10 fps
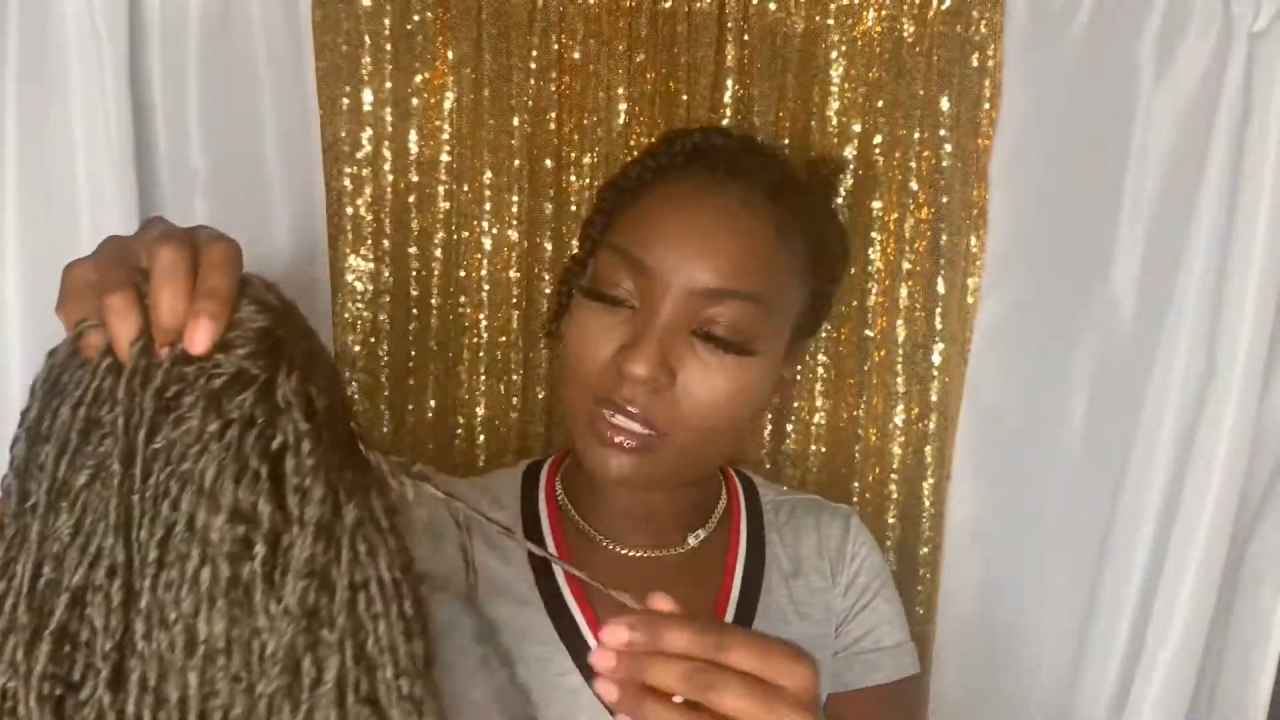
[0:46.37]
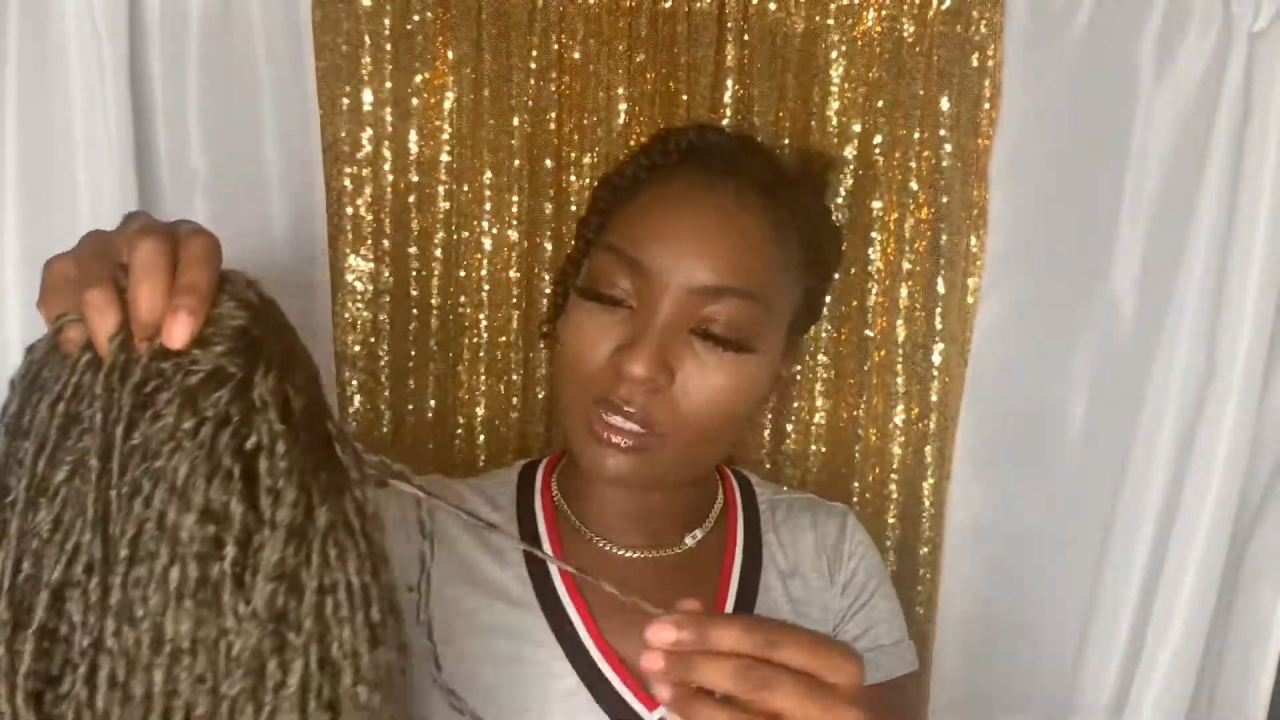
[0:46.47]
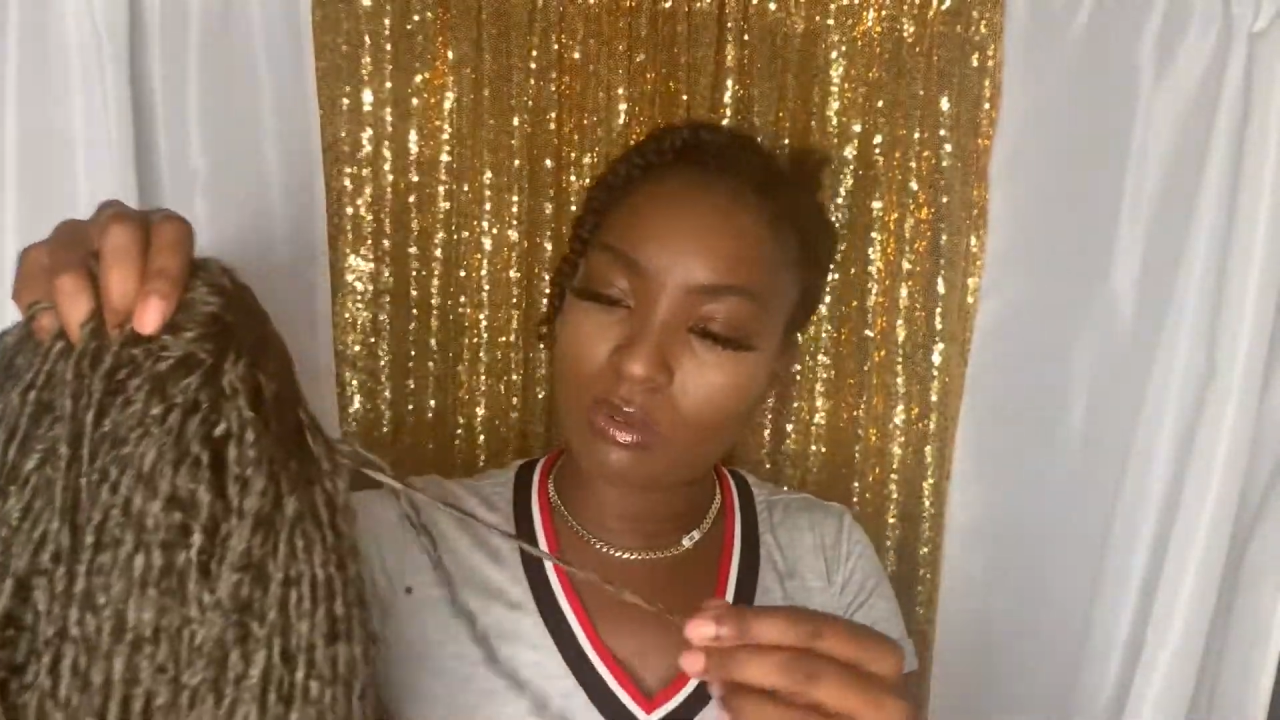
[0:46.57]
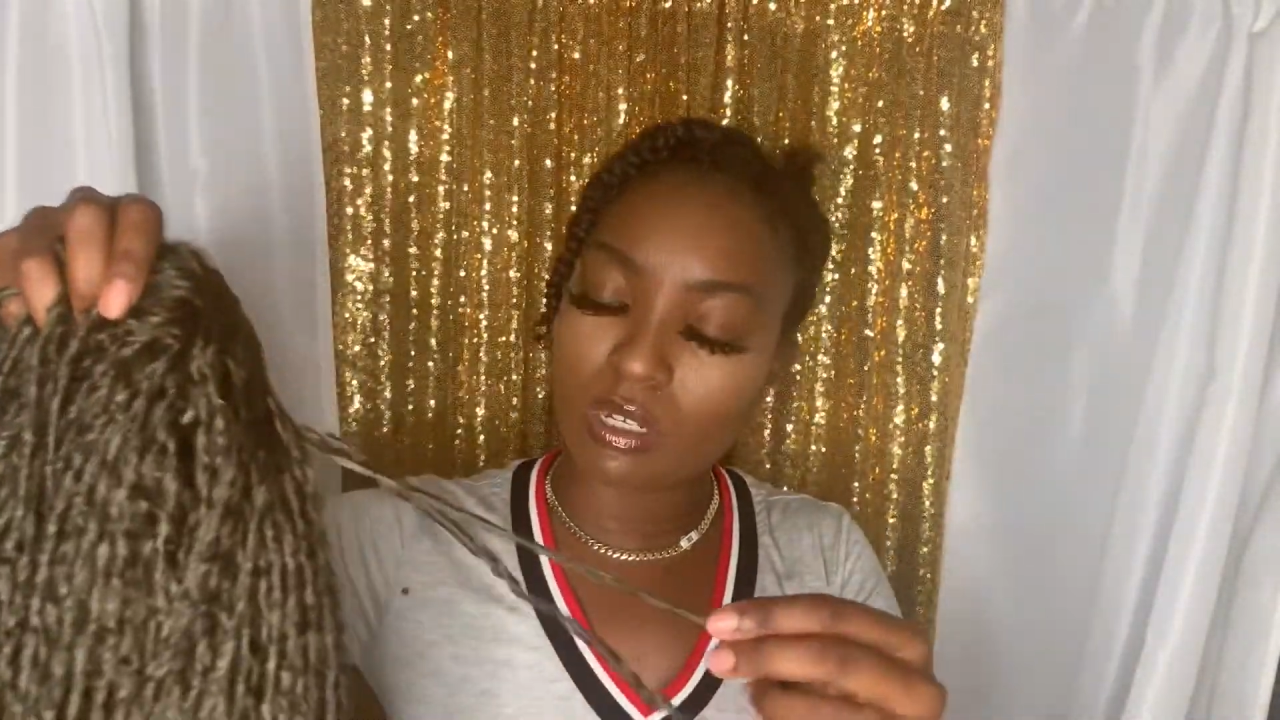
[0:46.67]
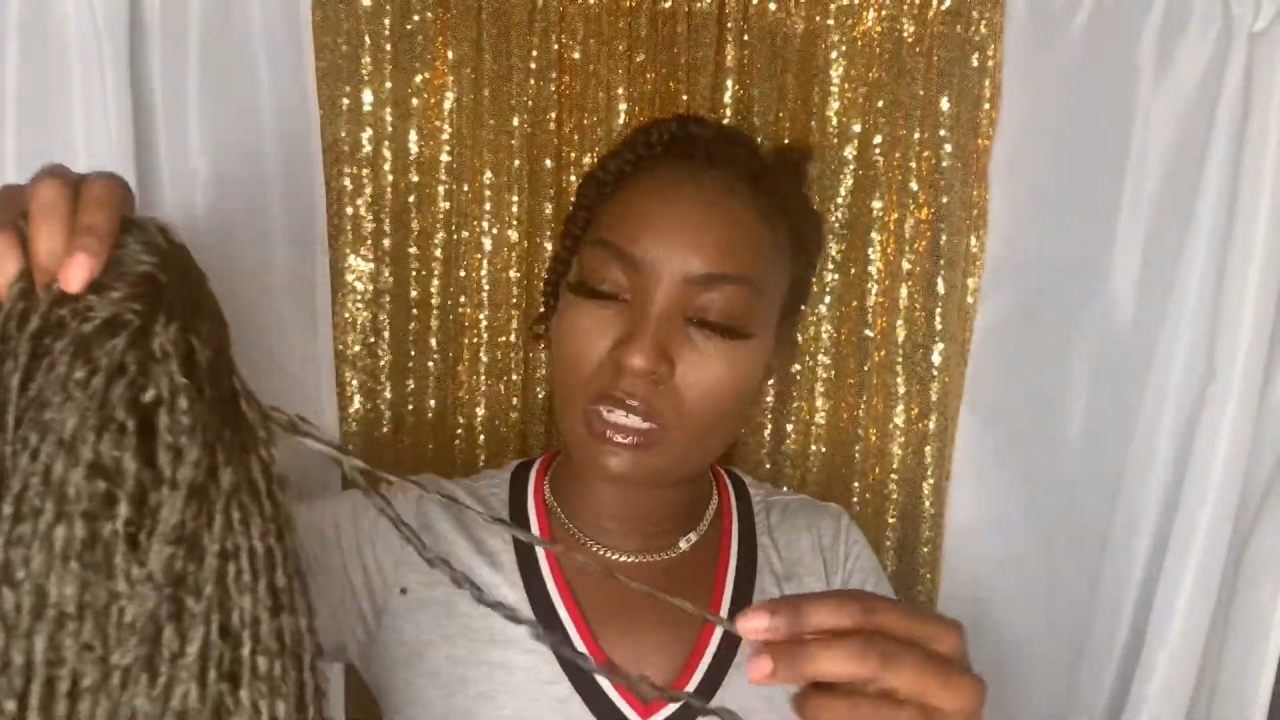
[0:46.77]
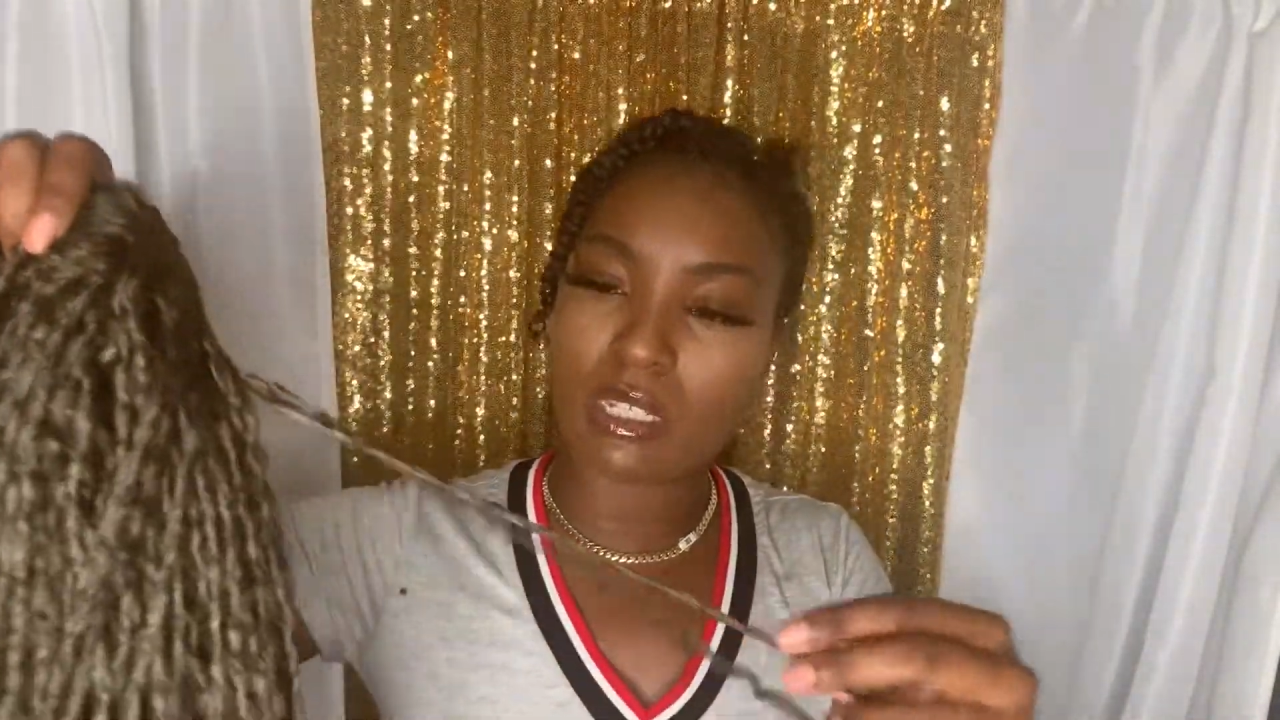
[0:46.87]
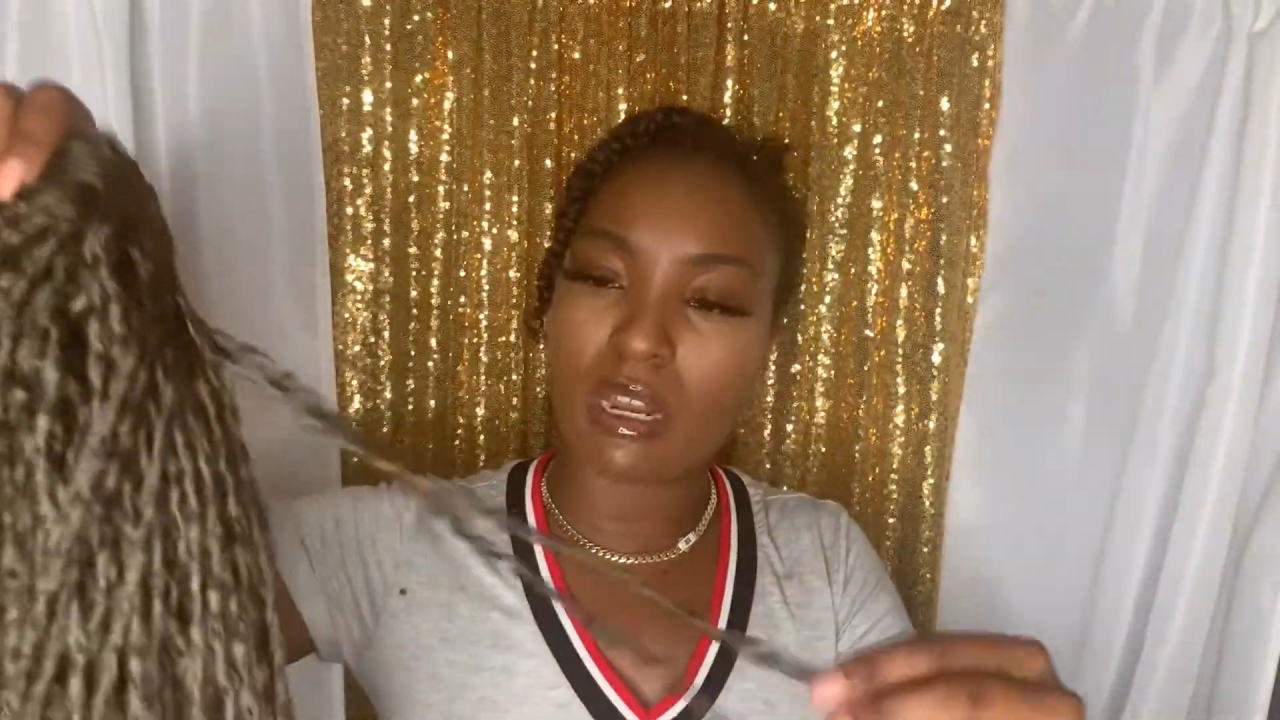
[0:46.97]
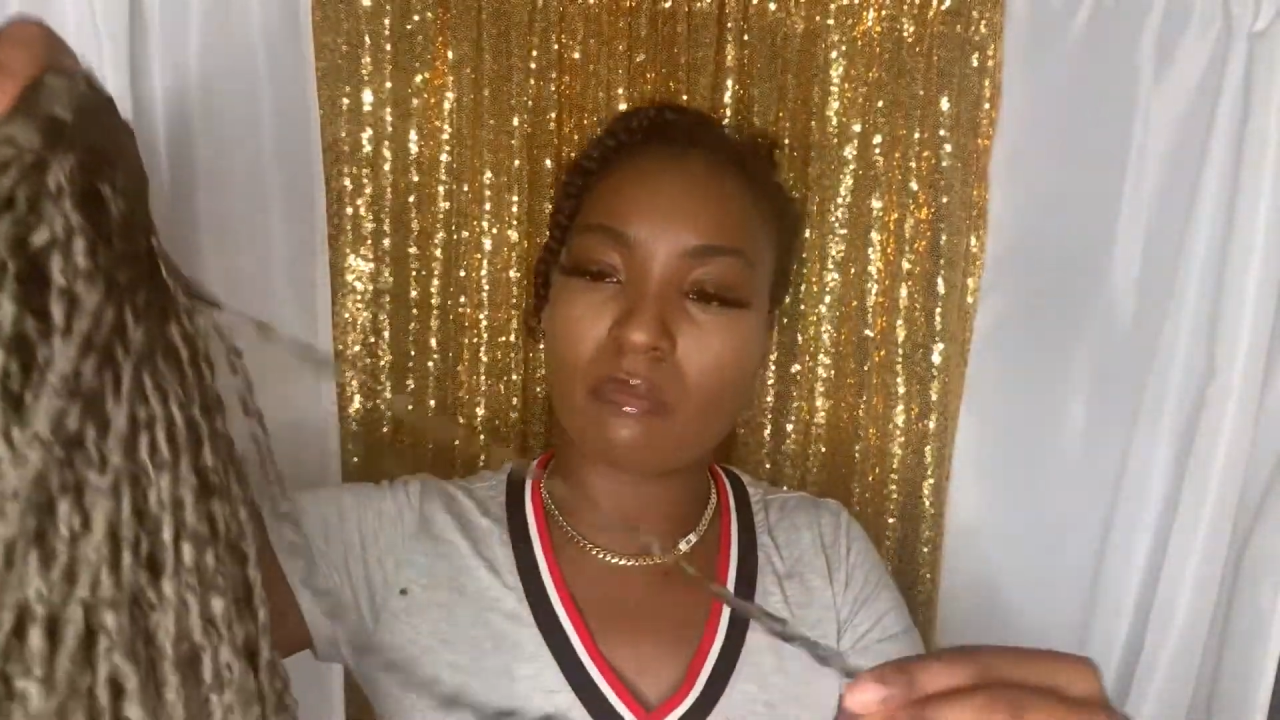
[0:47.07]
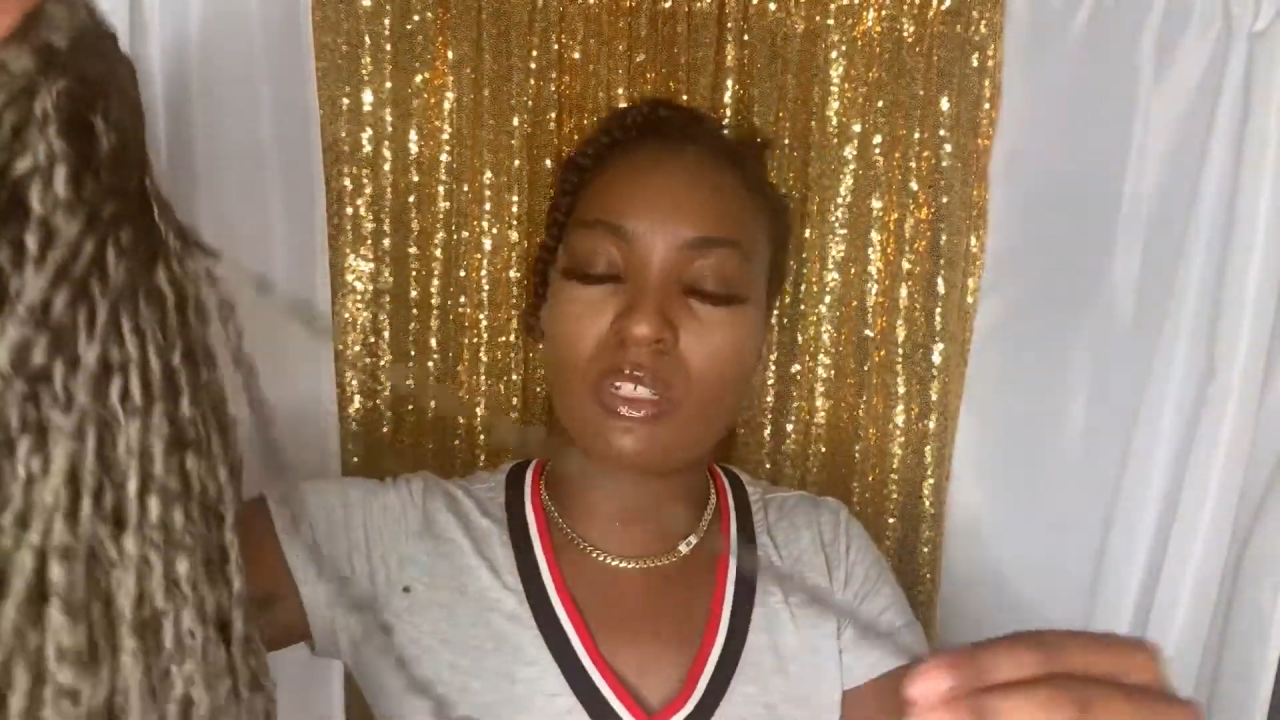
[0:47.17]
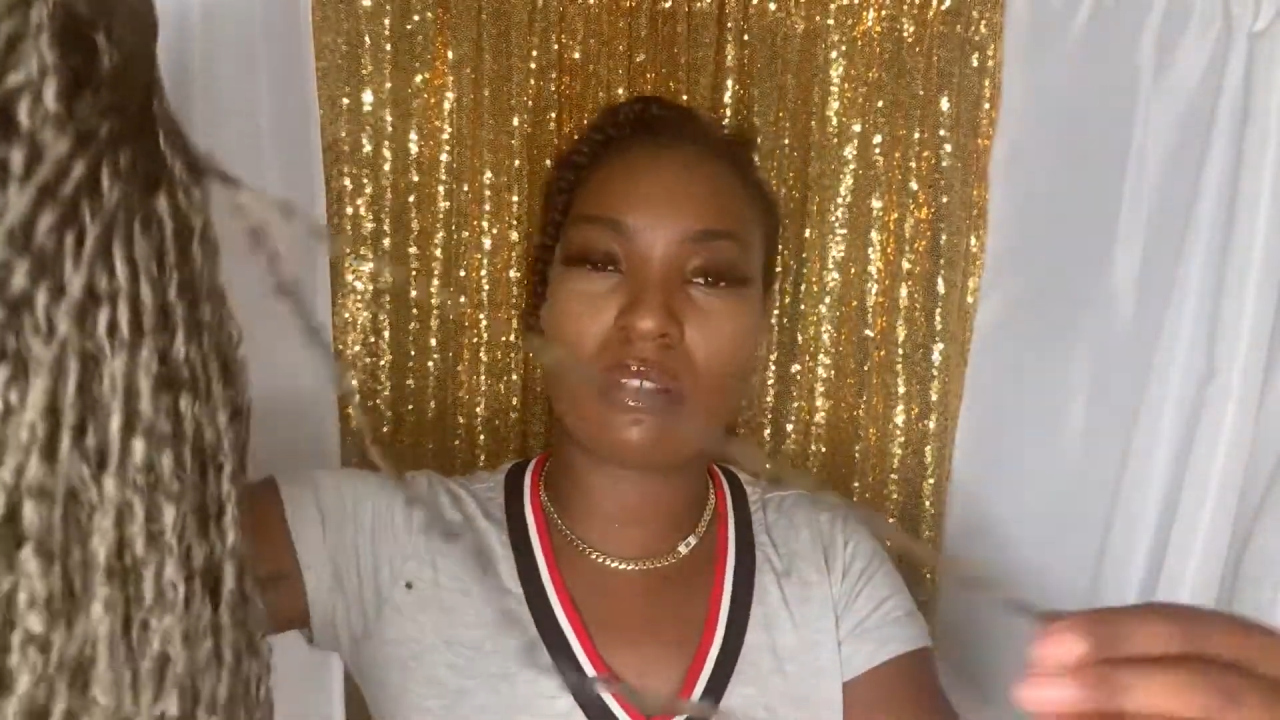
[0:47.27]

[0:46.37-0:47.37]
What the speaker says: twist. And I'm just